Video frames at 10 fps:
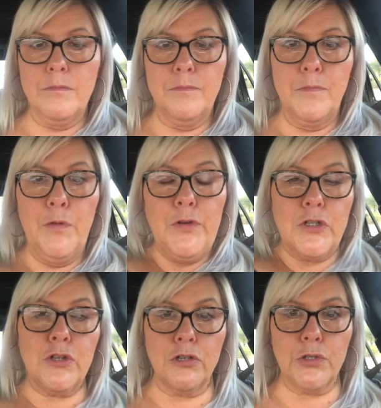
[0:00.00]
move your
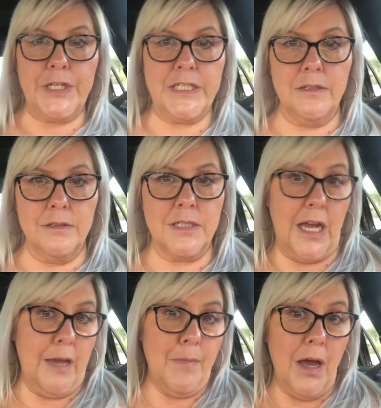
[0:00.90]
surgery
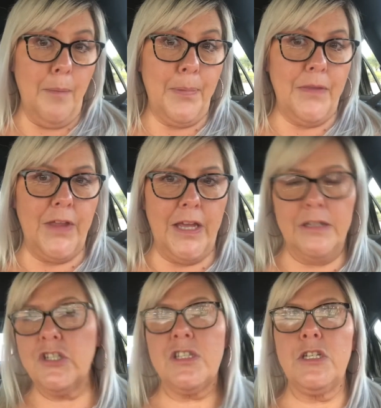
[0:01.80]
time up and they
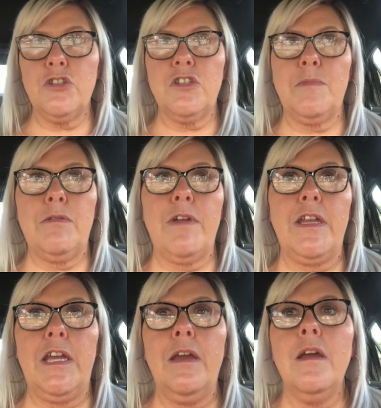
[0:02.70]
just need you to be
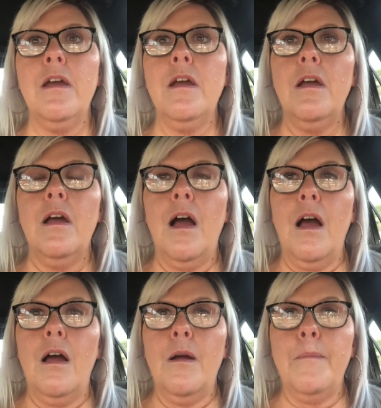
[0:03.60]
ready.
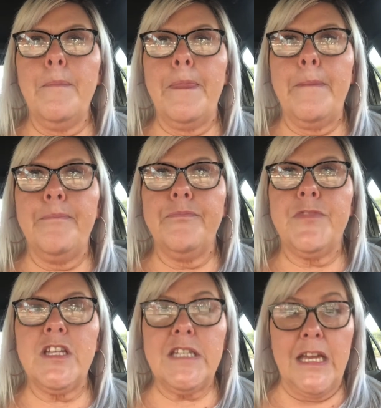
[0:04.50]

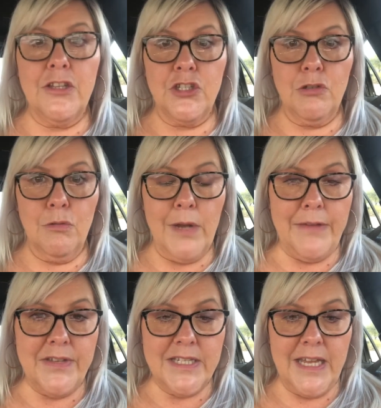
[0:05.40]
The day that you
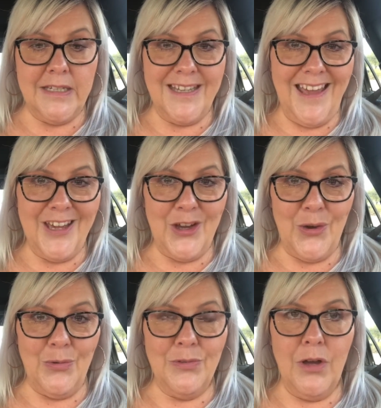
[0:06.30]
arrive in San
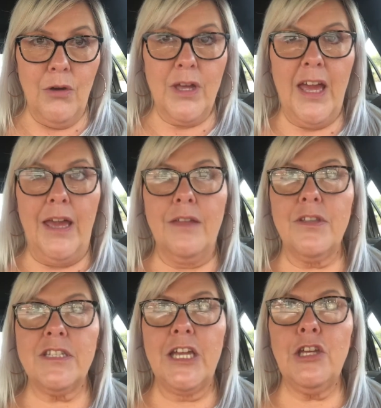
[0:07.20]
Diego,
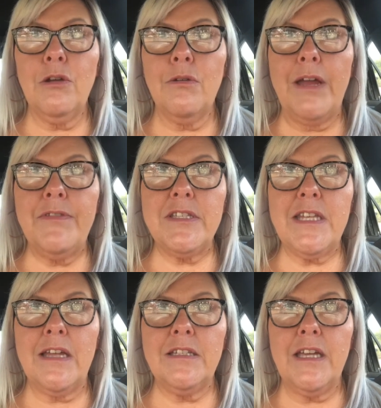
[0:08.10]
the day you arrive in
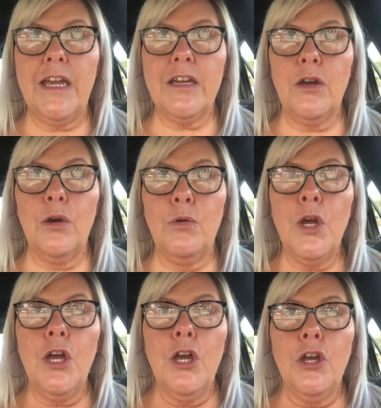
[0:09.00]
San Diego,
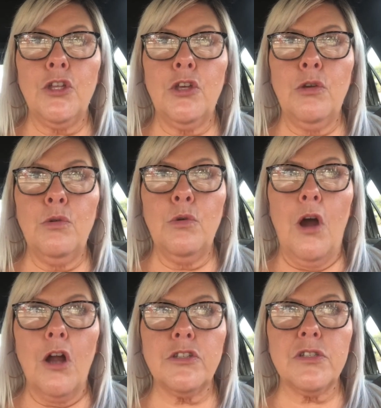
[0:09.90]
you
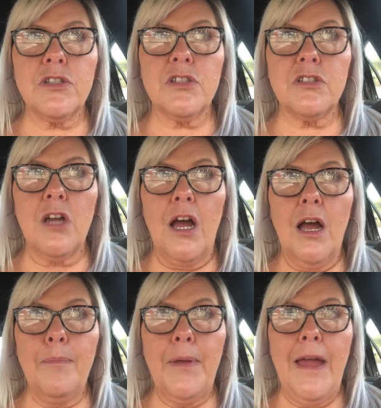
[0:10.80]
are to
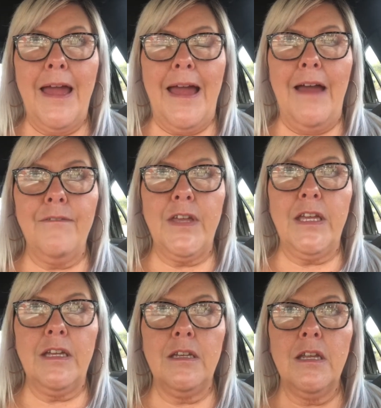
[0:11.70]
stop
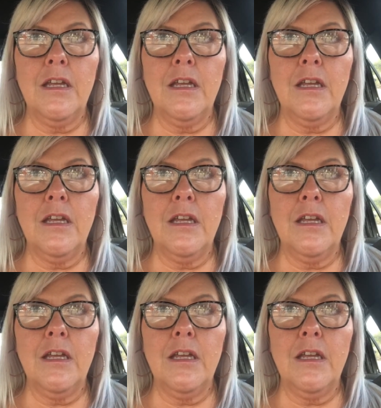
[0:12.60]
having